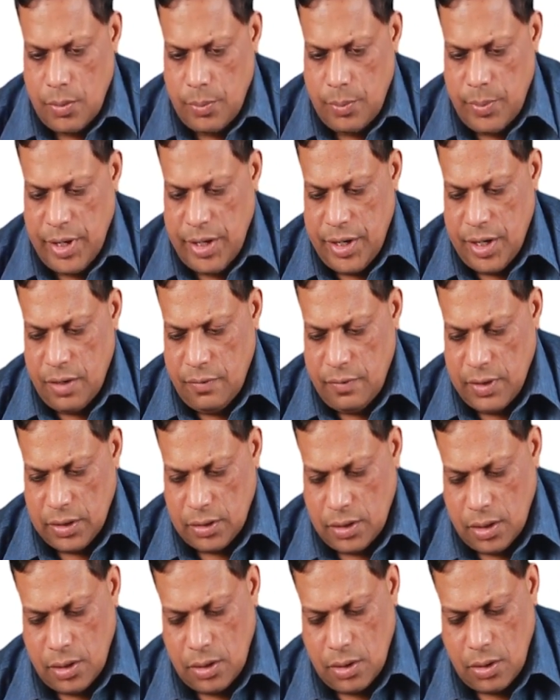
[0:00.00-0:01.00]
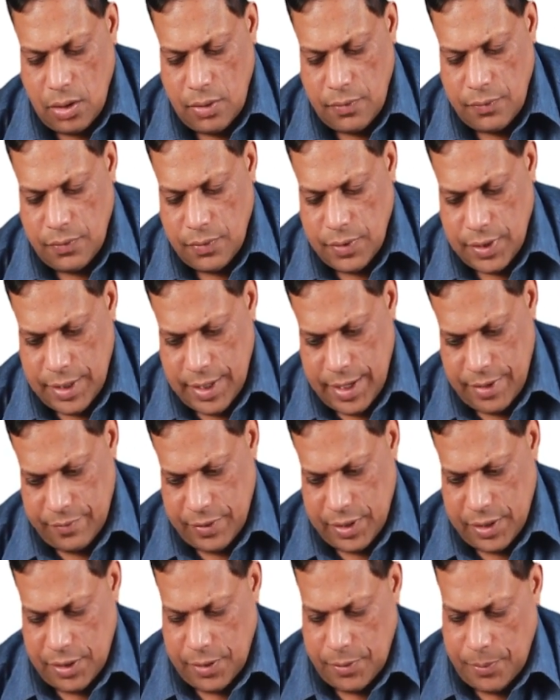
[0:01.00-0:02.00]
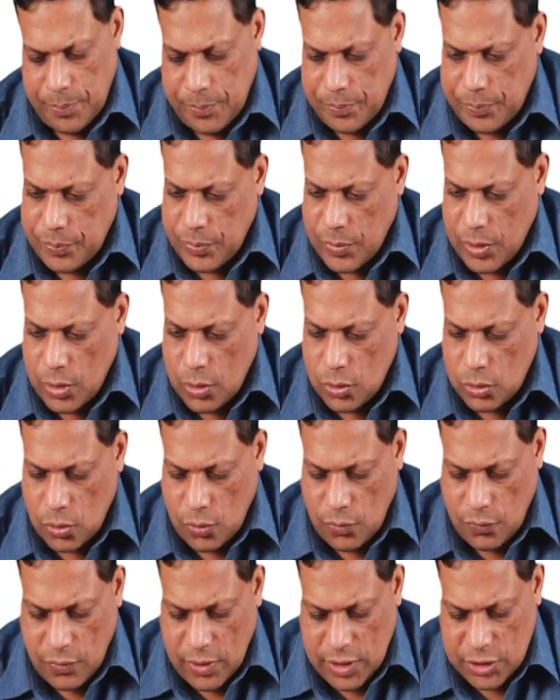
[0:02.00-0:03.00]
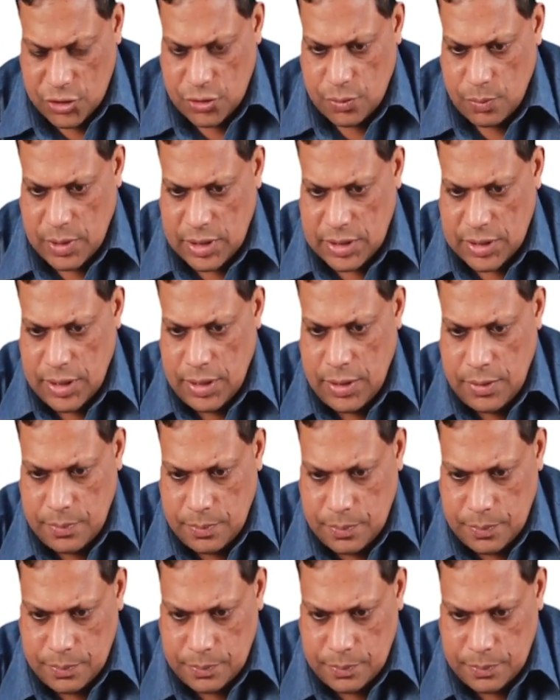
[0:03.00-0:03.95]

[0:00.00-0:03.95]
Medial 1/3 of clavicle. So first muscle